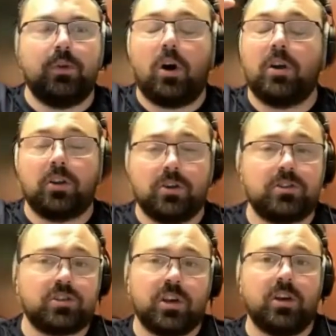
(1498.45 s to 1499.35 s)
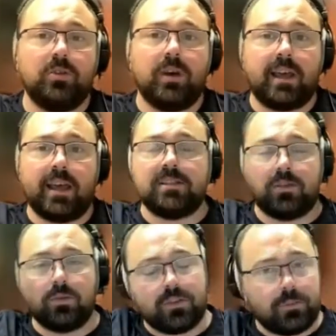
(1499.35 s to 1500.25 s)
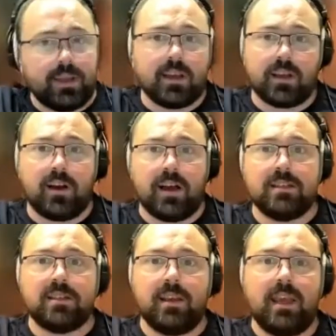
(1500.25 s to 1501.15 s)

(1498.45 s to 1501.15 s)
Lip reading: put on a good show against all of the bigger guys,